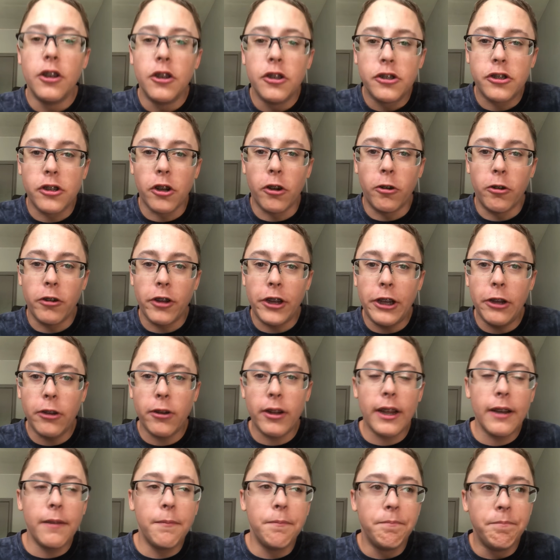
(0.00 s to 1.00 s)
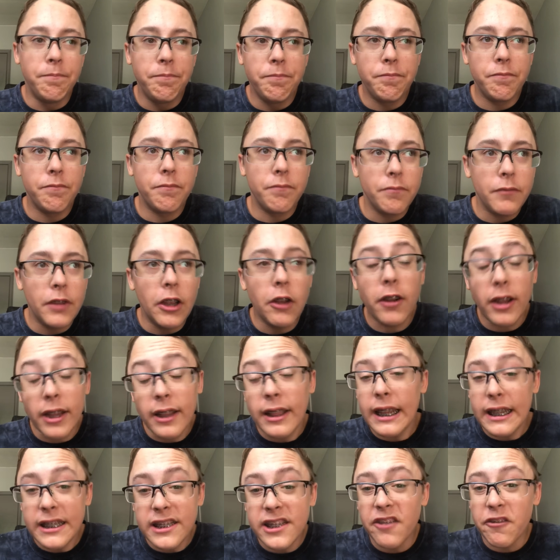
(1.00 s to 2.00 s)
So you can you
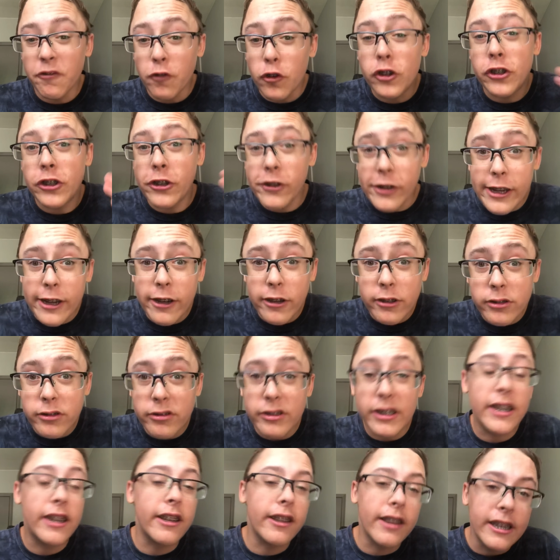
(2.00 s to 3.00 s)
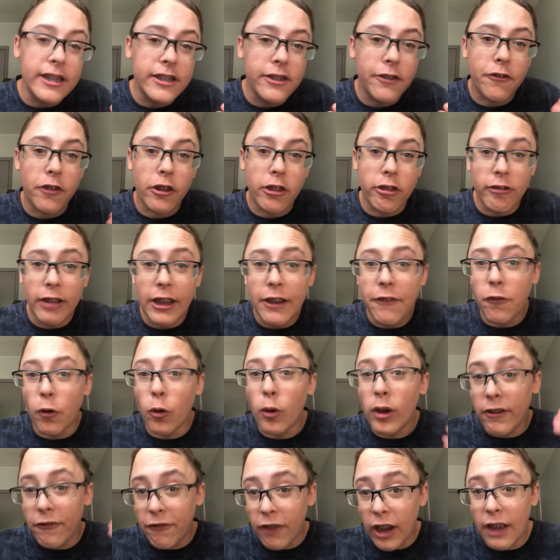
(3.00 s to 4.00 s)
can lease it for two years. You can lease it for three,
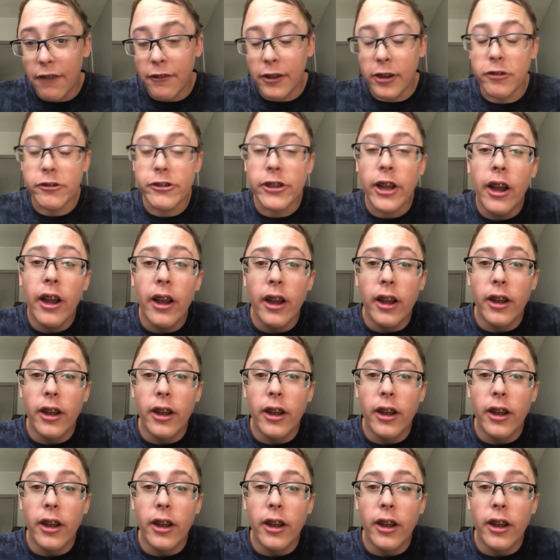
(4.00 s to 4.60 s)
four, and five years